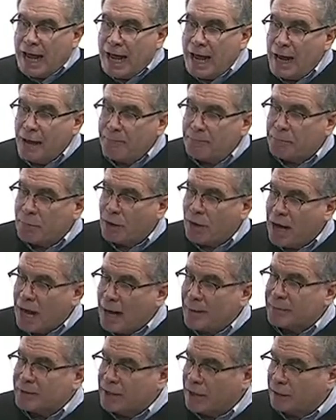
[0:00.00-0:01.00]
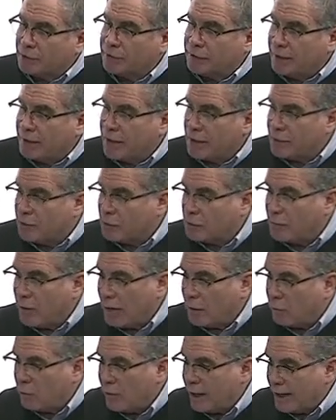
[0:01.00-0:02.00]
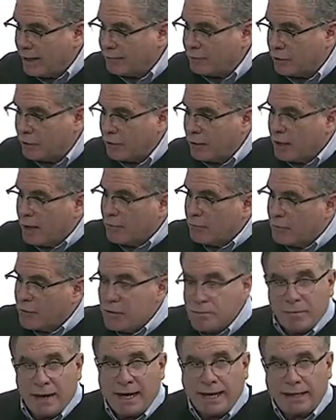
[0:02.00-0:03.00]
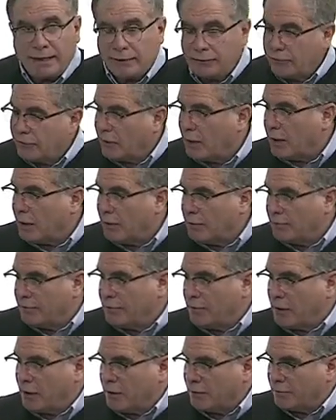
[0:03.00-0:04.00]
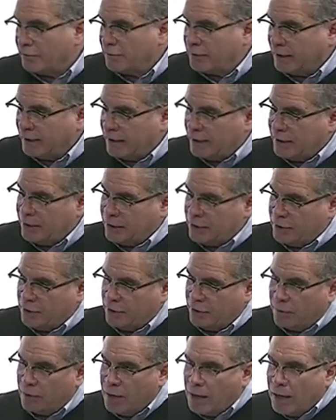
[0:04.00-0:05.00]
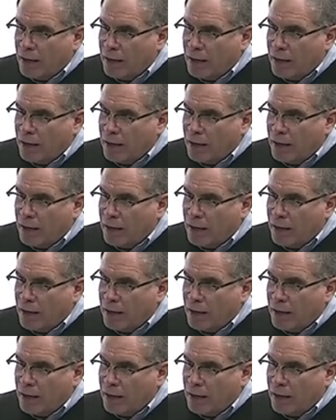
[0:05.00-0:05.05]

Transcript: and perhaps held together by whatever remains of, of the EU.